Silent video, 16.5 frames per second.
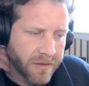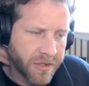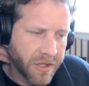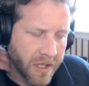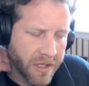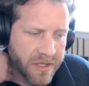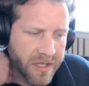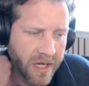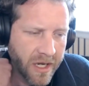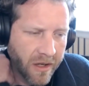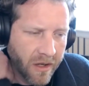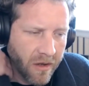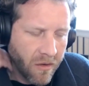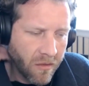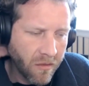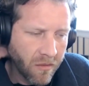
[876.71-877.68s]
John
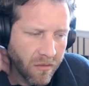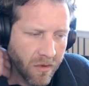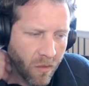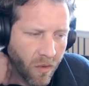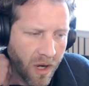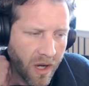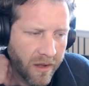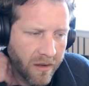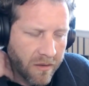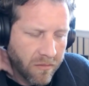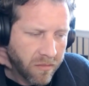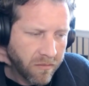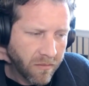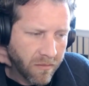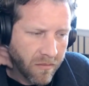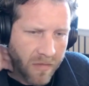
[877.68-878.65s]
Sacco,
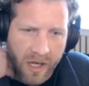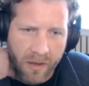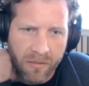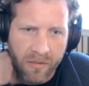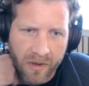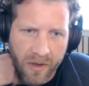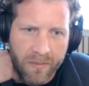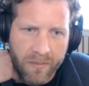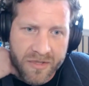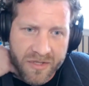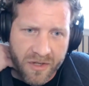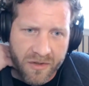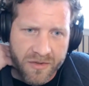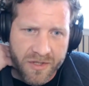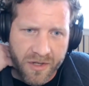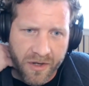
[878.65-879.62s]
a couple of
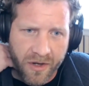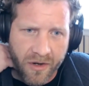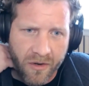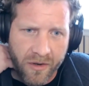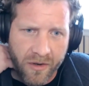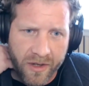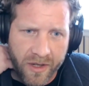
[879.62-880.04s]
episodes ago,